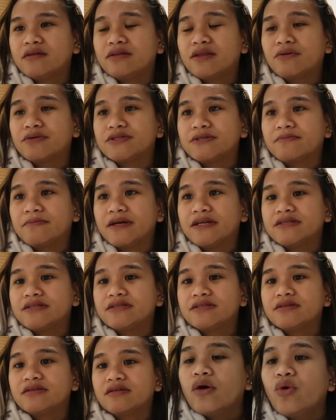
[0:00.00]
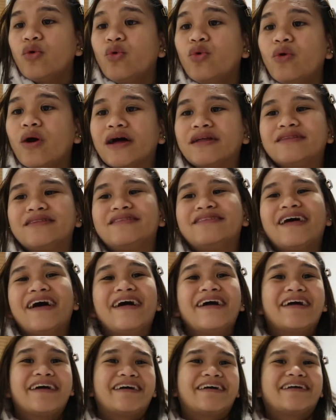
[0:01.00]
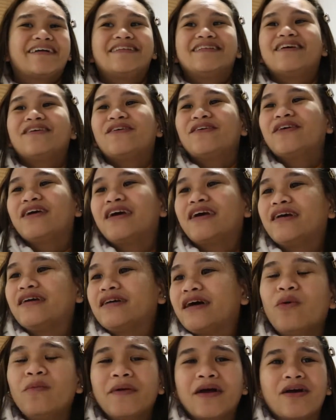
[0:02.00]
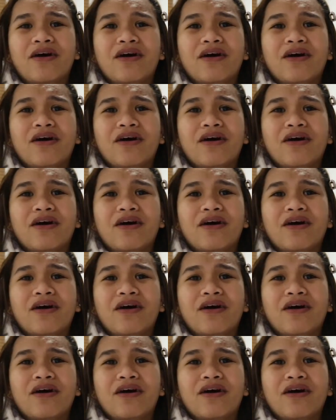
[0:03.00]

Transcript: That was a mess. Oh, and then, okay, oh my